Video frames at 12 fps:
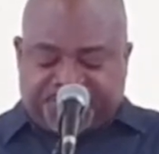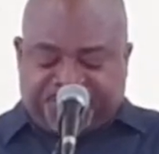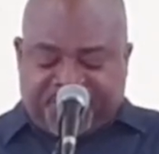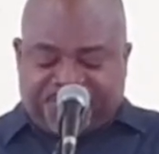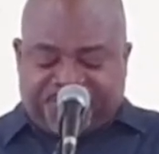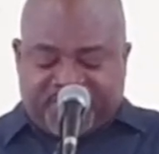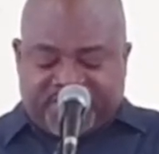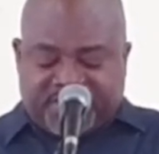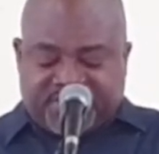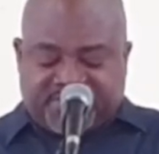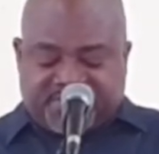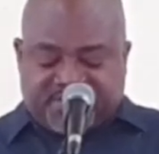
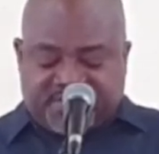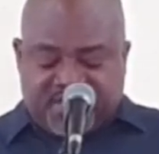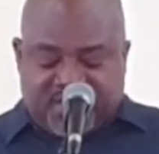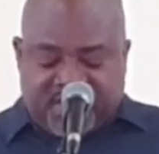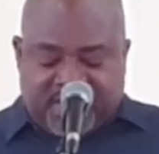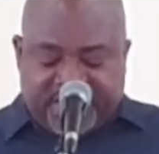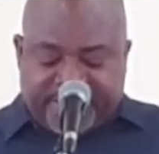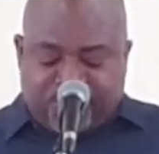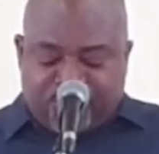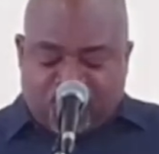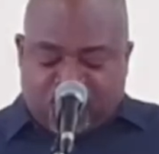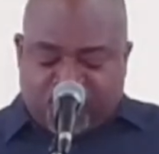faithfulness a little
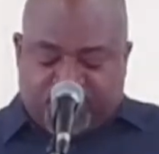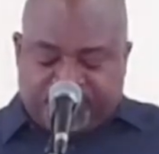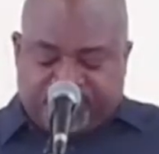more.